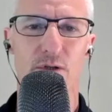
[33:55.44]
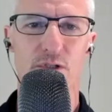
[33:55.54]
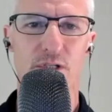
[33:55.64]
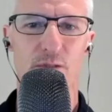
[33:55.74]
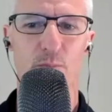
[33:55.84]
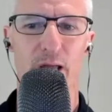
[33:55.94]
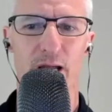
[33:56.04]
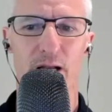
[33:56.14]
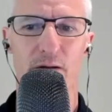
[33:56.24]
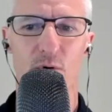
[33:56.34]
can you just
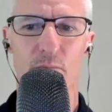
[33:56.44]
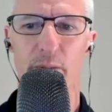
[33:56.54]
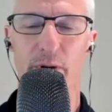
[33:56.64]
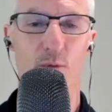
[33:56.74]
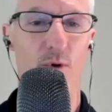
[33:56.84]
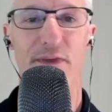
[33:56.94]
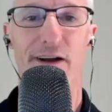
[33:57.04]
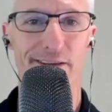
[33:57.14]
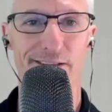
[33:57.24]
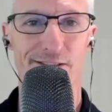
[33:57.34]
explain maybe what
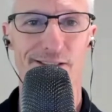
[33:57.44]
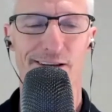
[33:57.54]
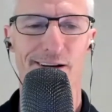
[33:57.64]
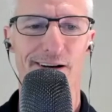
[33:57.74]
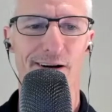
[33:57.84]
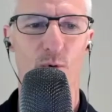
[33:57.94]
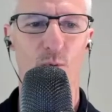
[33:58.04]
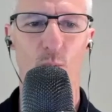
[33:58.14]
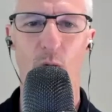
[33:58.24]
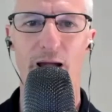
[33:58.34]
that is,
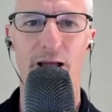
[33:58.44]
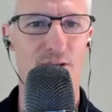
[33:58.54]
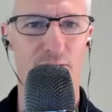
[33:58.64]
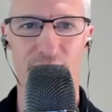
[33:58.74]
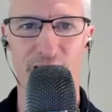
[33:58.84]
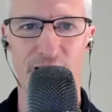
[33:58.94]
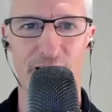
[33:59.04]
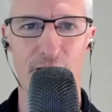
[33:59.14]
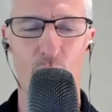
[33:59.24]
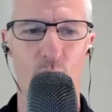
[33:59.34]
why it's a thing,
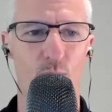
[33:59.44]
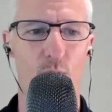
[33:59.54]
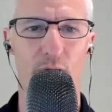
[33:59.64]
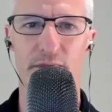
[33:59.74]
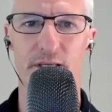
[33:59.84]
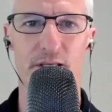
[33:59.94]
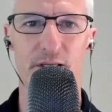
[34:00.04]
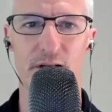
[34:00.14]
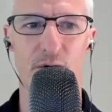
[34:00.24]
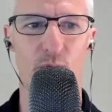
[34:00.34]
what
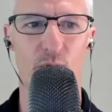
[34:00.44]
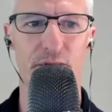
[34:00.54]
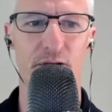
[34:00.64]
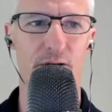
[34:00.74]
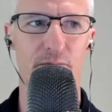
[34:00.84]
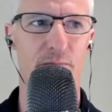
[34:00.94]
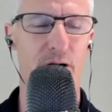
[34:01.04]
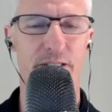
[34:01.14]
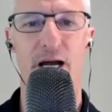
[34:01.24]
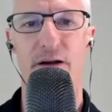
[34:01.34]
the
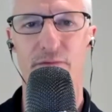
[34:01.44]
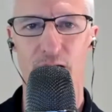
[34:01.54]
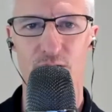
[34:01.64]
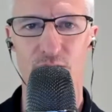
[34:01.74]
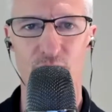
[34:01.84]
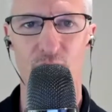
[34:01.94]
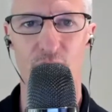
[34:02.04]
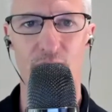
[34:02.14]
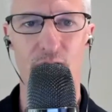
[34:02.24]
attack vectors are,